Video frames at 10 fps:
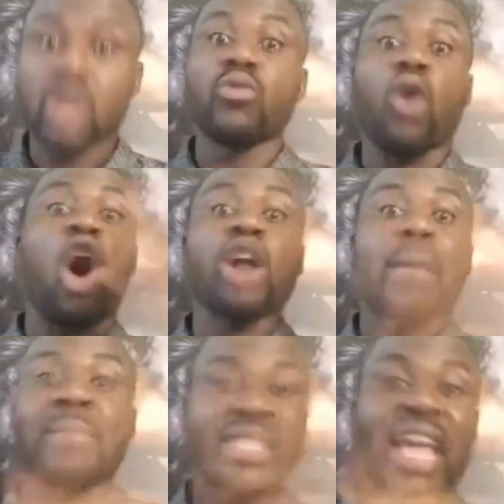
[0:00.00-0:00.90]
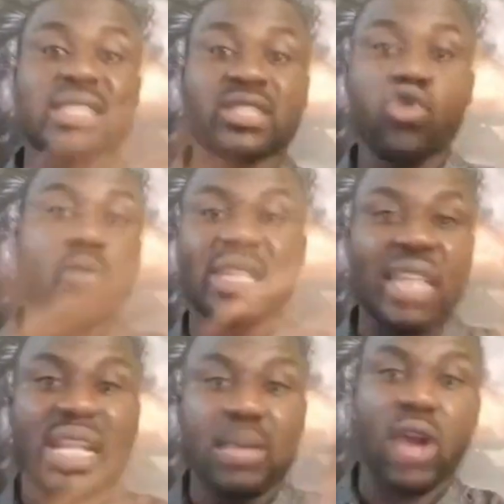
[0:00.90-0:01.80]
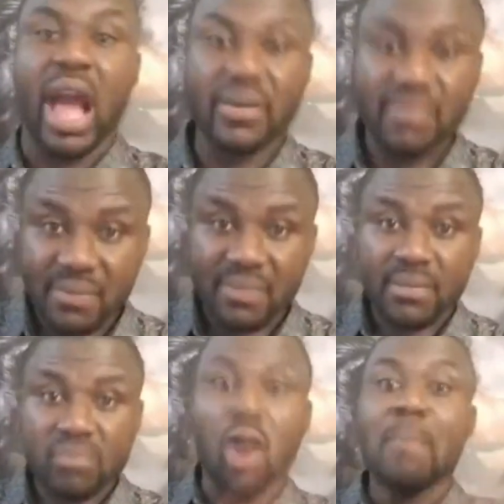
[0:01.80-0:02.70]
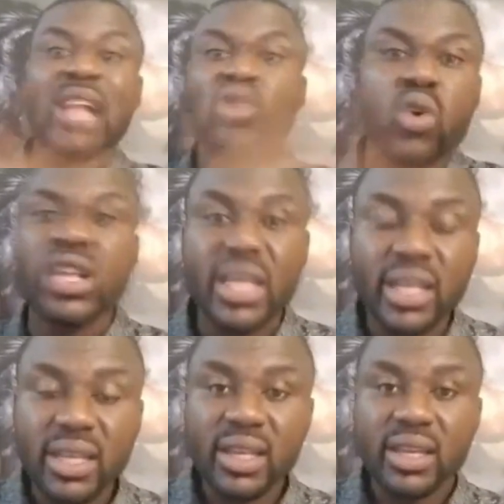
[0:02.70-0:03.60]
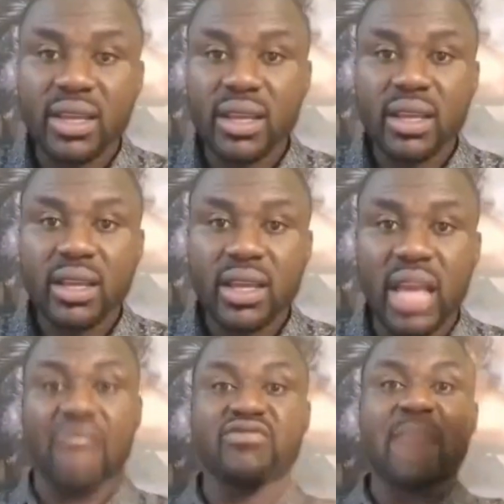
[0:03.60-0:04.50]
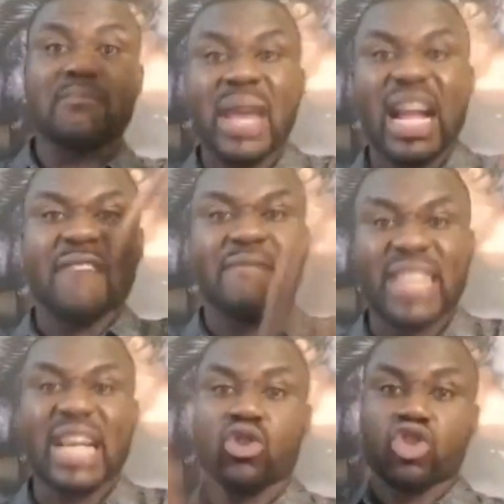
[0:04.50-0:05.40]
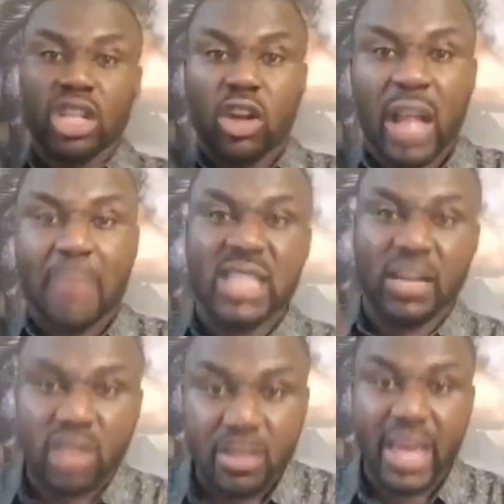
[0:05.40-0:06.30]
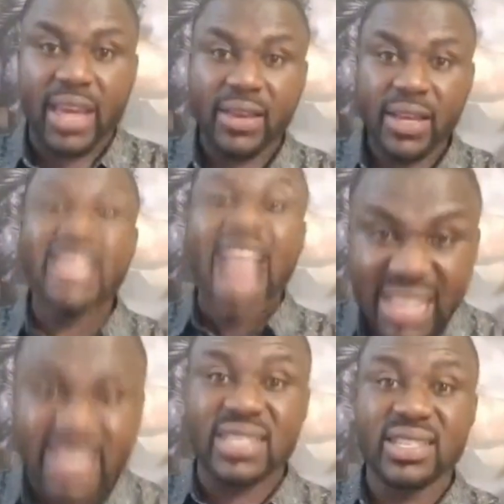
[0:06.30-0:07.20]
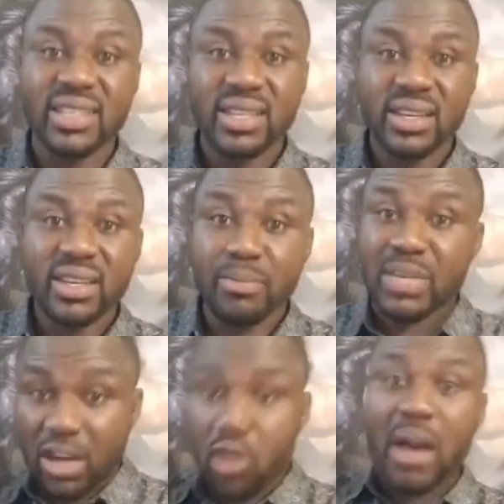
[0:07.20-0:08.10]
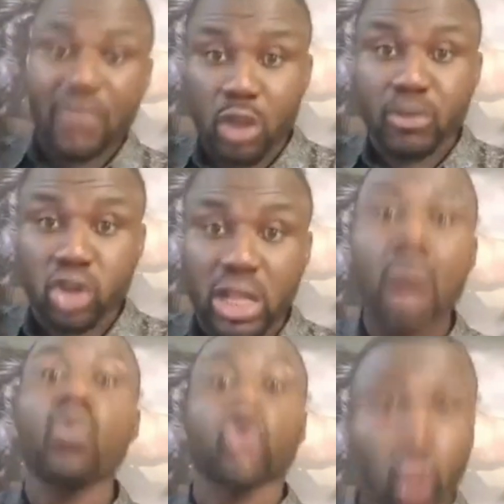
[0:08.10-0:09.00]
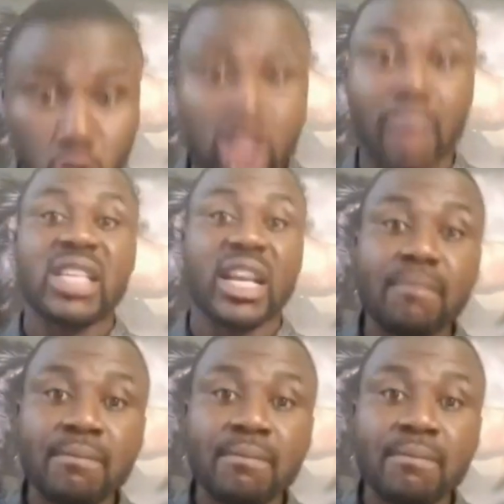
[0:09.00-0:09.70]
All the Biseks, 2 Bisek a day boya. No man will go there. I will make a vex, I go shut other Bisek or Limbe. Yes, Bisek or Manfred don't be shut down. We go shut all the Bisek there.